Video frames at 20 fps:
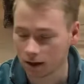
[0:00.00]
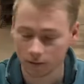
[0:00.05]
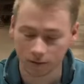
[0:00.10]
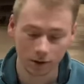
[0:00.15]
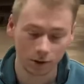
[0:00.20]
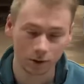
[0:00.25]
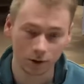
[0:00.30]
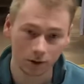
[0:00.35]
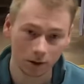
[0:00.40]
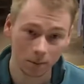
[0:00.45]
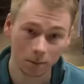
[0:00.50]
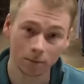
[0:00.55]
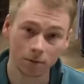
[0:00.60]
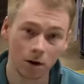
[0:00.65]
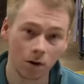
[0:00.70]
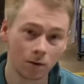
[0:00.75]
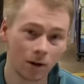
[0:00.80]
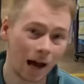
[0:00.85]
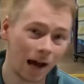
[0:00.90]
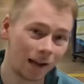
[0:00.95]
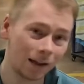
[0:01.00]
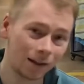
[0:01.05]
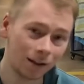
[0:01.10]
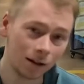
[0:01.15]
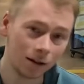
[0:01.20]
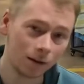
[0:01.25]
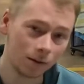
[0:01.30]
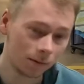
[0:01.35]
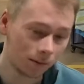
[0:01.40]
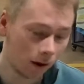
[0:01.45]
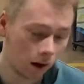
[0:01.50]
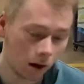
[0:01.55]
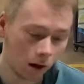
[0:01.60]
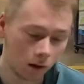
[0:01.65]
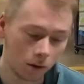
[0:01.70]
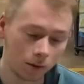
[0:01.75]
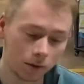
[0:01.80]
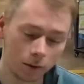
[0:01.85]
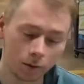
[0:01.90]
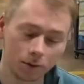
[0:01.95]
Now don't get me wrong, I love all
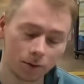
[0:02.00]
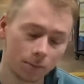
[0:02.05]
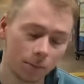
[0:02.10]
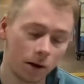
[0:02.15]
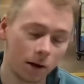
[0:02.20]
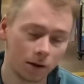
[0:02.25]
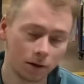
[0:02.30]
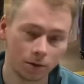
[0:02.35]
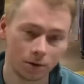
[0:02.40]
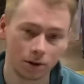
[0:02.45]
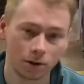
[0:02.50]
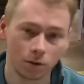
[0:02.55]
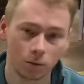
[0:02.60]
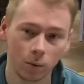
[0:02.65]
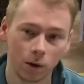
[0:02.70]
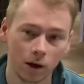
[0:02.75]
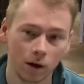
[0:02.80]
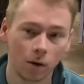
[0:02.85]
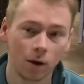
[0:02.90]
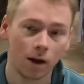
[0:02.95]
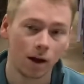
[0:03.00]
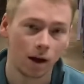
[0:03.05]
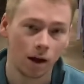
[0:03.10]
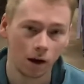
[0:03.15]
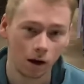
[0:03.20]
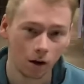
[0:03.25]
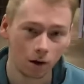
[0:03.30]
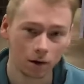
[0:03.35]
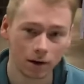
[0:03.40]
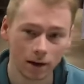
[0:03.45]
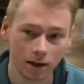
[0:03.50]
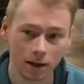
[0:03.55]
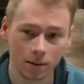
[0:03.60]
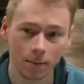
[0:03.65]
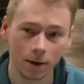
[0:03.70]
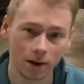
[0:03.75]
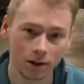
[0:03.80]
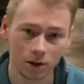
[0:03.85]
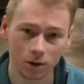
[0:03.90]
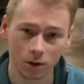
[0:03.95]
those models as well. Our
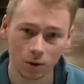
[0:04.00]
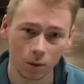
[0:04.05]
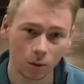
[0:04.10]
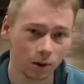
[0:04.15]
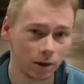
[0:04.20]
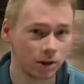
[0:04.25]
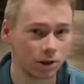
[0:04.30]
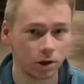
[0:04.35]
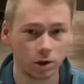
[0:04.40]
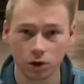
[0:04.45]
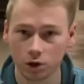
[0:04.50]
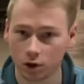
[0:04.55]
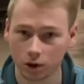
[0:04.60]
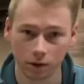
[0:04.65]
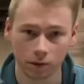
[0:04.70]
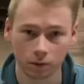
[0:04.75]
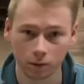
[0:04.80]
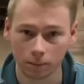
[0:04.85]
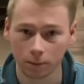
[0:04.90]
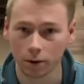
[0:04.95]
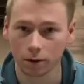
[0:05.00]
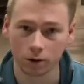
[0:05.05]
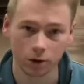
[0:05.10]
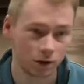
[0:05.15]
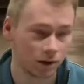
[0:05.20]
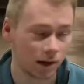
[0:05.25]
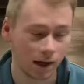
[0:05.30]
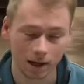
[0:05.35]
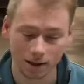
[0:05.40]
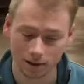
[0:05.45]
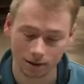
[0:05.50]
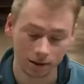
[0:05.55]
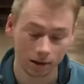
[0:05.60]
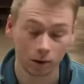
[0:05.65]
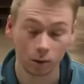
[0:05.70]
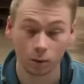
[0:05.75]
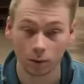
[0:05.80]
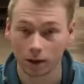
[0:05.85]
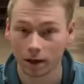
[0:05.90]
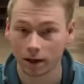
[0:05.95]
eBay store is a general merchandise
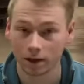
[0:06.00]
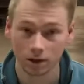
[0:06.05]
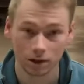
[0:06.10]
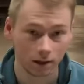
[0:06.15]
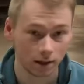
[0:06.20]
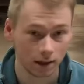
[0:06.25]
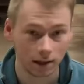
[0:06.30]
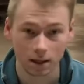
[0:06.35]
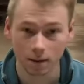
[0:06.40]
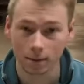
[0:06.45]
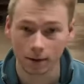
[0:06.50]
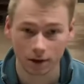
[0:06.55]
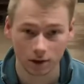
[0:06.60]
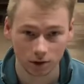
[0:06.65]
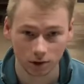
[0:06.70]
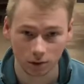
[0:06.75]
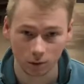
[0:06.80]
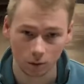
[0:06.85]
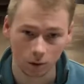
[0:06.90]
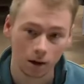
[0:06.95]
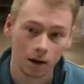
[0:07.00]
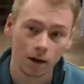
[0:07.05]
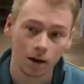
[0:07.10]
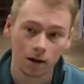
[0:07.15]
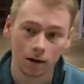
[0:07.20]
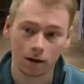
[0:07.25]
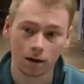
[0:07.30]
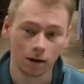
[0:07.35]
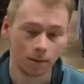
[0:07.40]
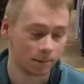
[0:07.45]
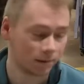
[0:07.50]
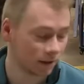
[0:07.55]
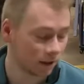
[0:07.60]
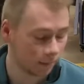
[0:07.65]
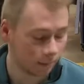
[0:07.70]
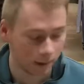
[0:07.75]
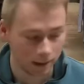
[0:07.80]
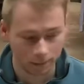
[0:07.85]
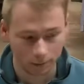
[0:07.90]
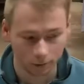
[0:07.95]
liquidation eBay store. Some
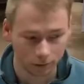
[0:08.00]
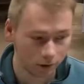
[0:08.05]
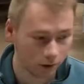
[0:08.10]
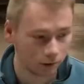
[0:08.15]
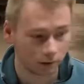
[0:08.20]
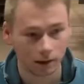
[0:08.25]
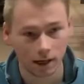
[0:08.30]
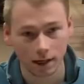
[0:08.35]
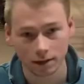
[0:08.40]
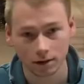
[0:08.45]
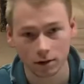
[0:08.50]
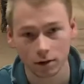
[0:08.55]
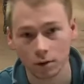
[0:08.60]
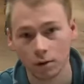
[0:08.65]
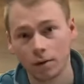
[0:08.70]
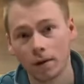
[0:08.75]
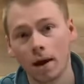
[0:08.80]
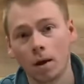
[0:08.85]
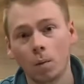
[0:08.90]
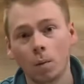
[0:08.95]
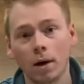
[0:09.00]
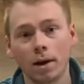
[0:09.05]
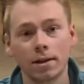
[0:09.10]
people don't like to do it that way.